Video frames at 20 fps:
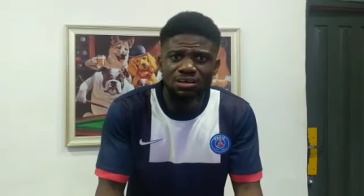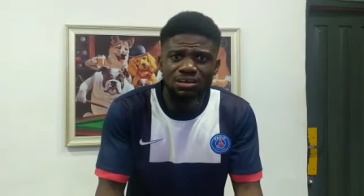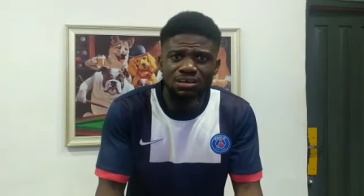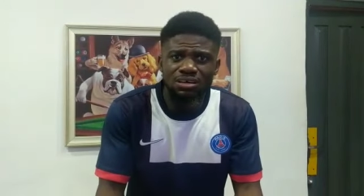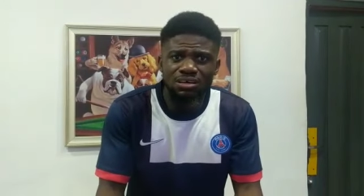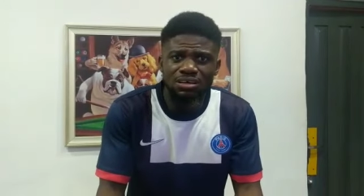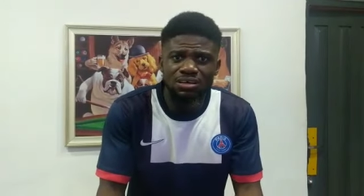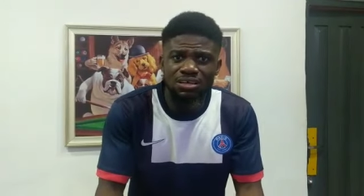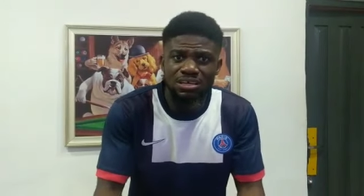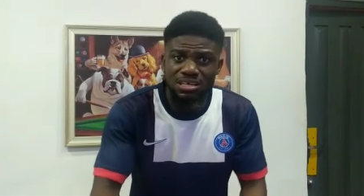
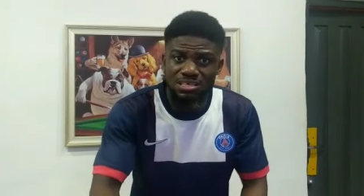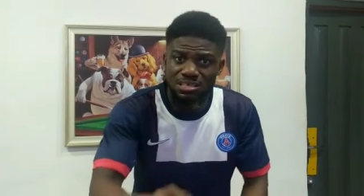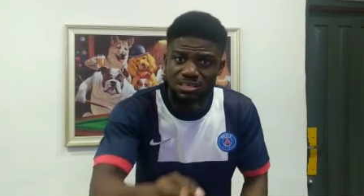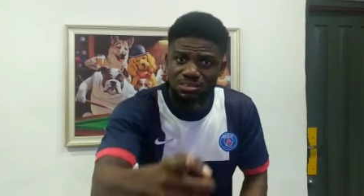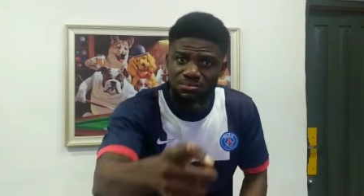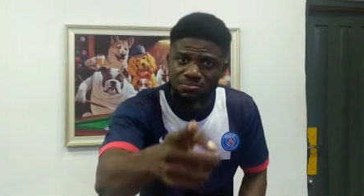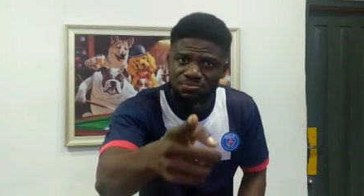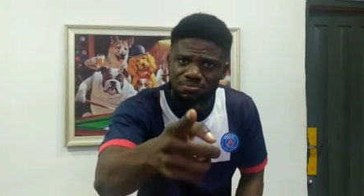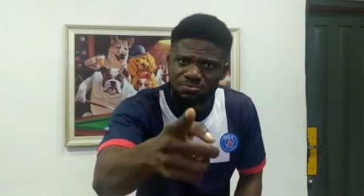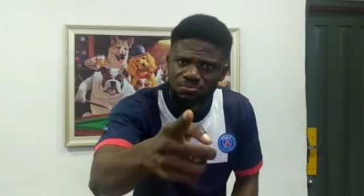Listen,
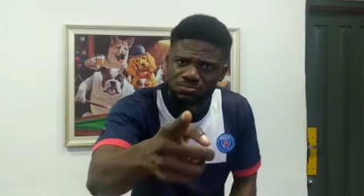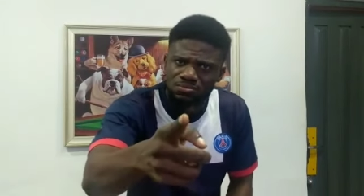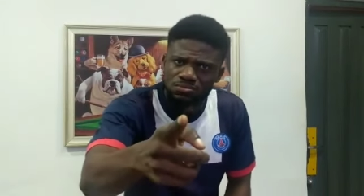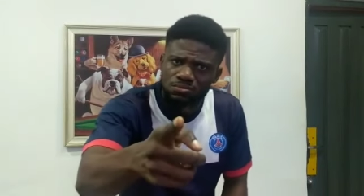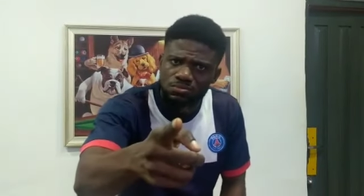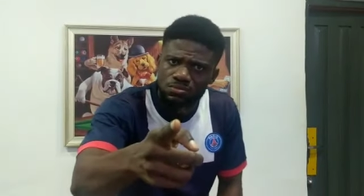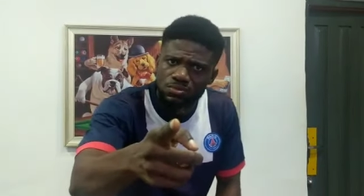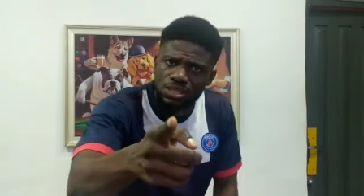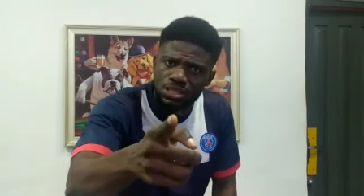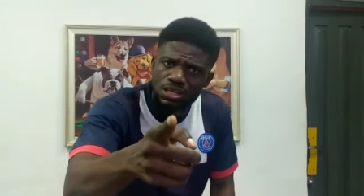
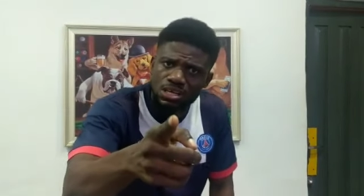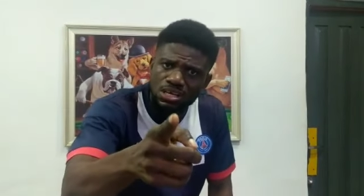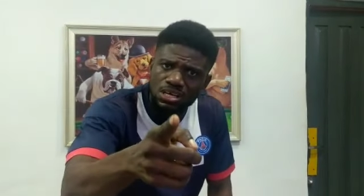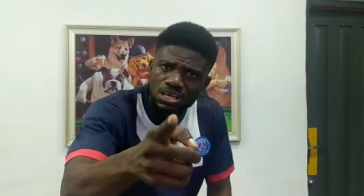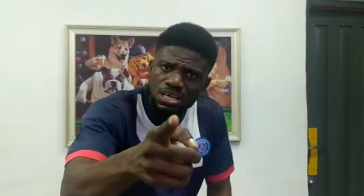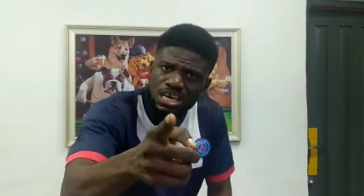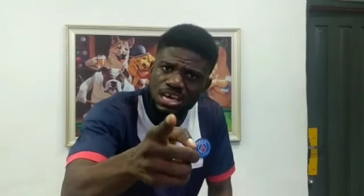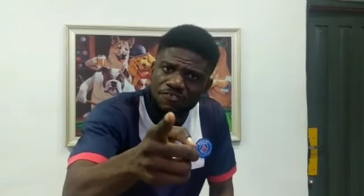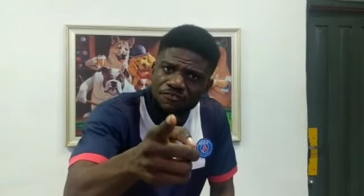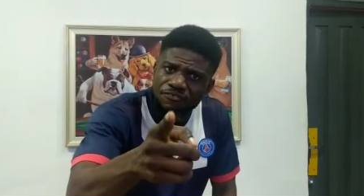
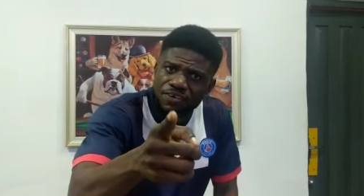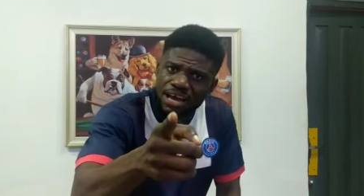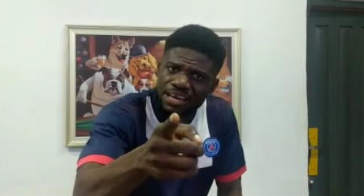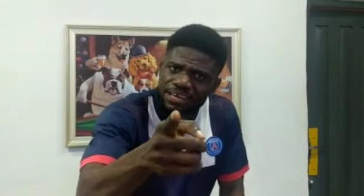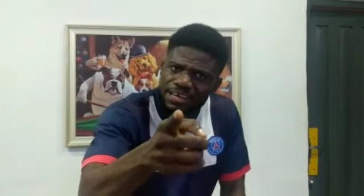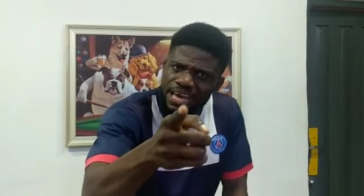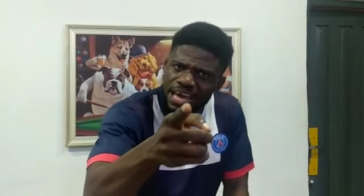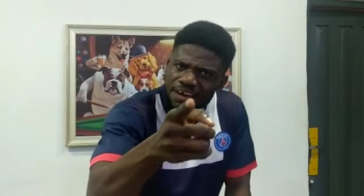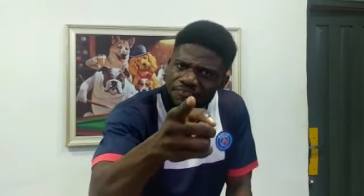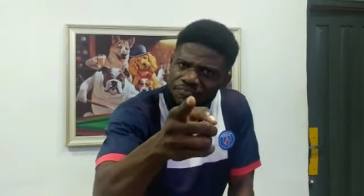if I
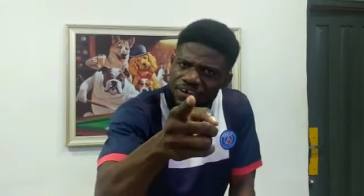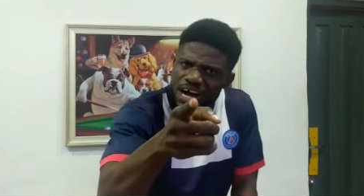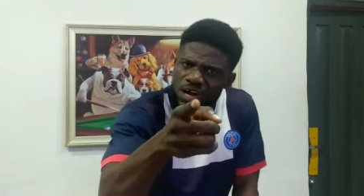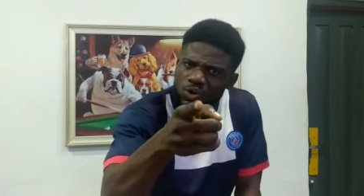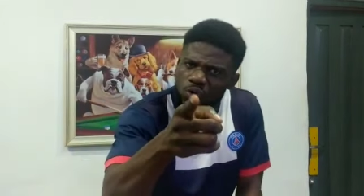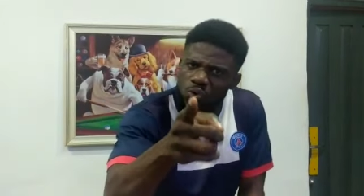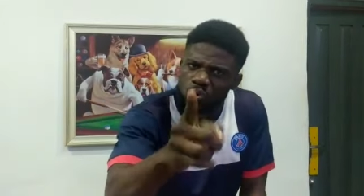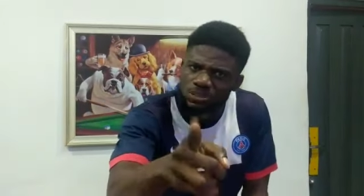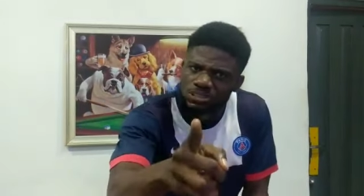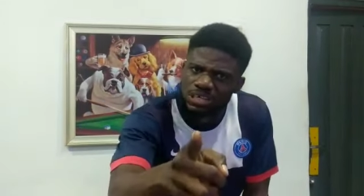ever
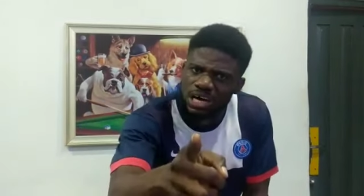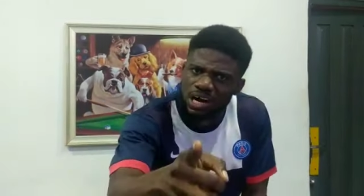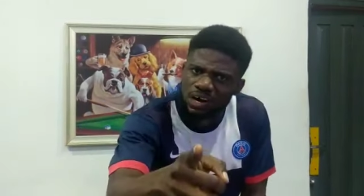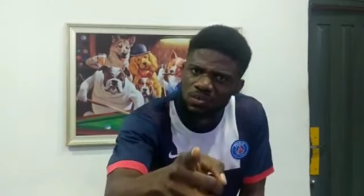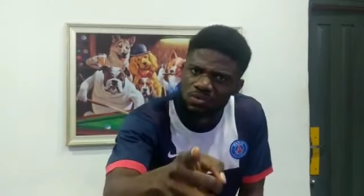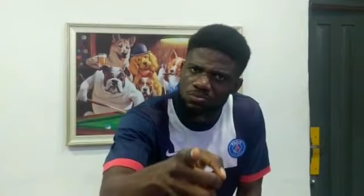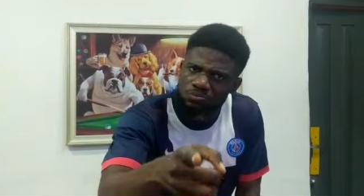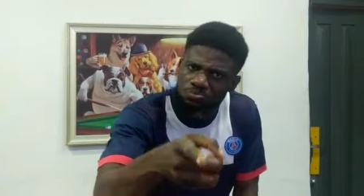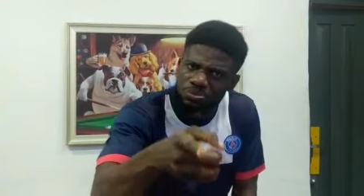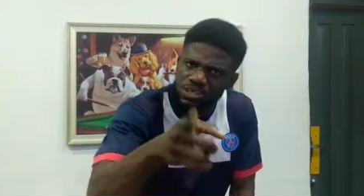go
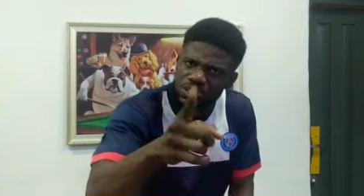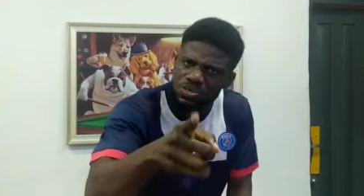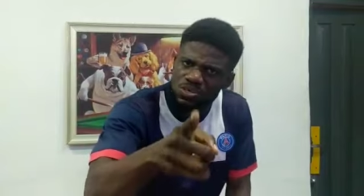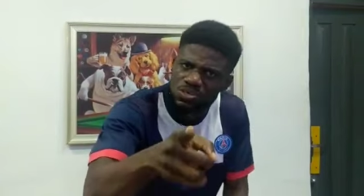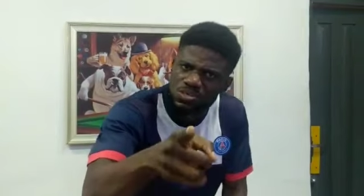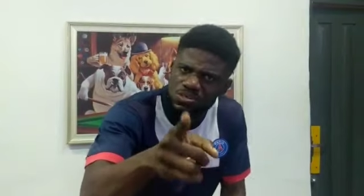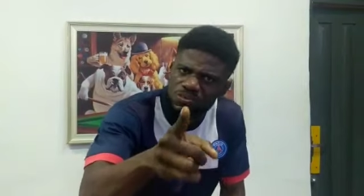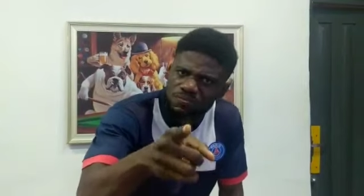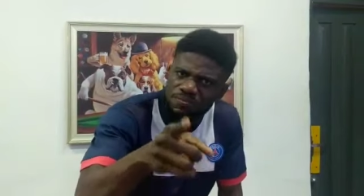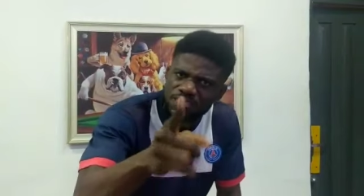down because
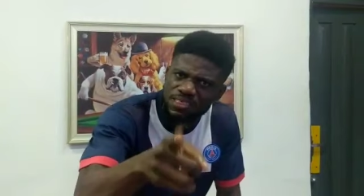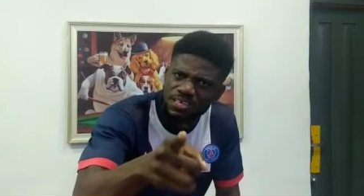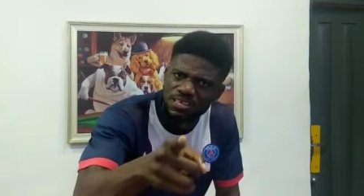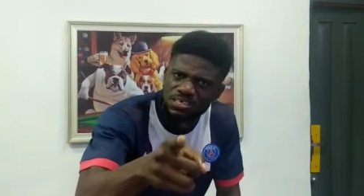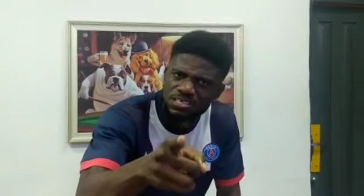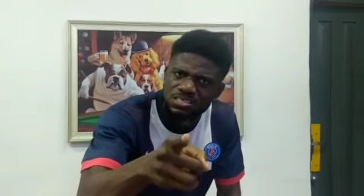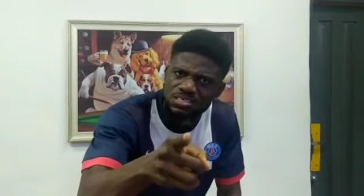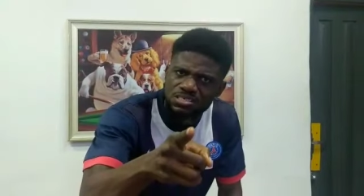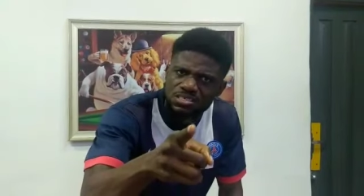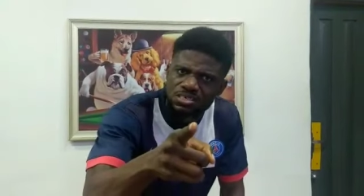of
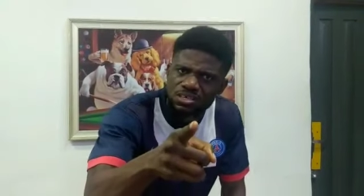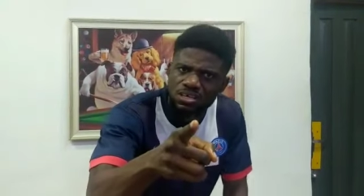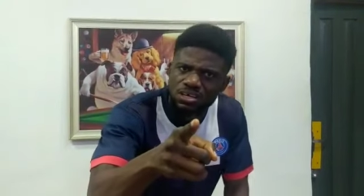this,